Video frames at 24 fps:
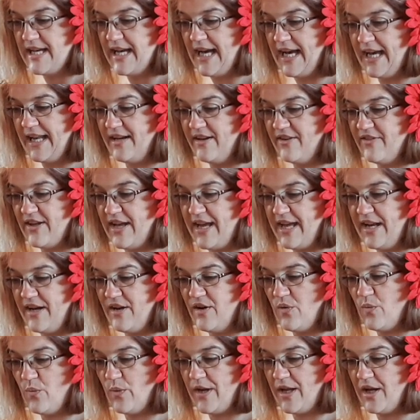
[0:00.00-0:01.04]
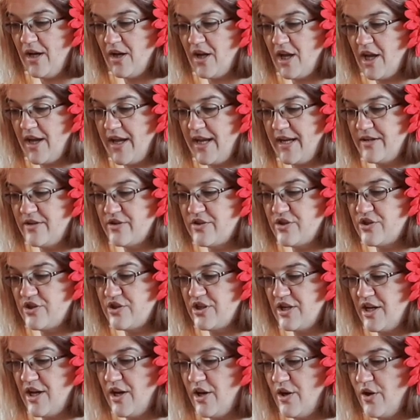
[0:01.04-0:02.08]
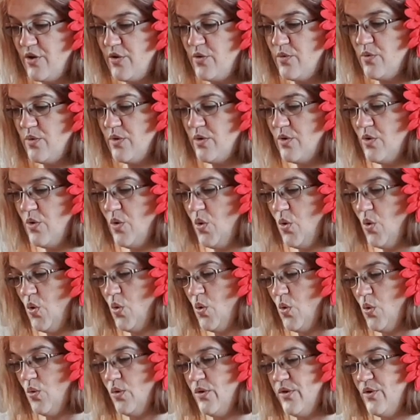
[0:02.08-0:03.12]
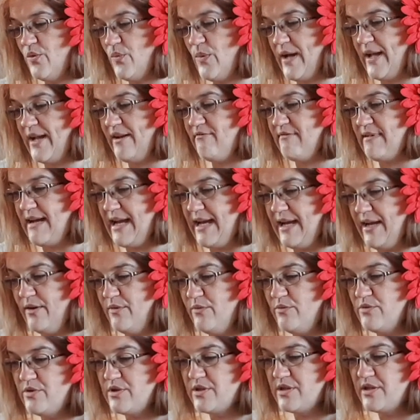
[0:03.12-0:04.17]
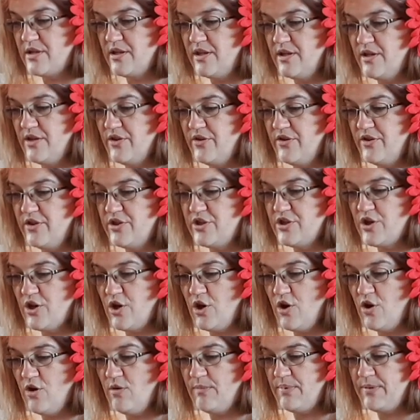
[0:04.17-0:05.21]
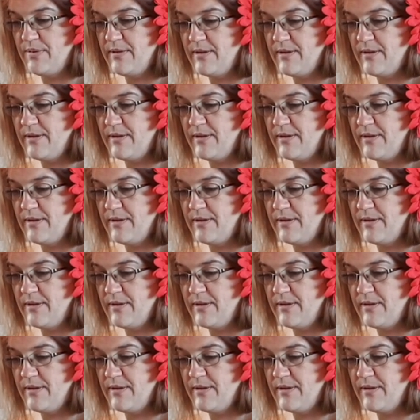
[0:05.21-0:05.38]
And then we are going to sew all the way round the top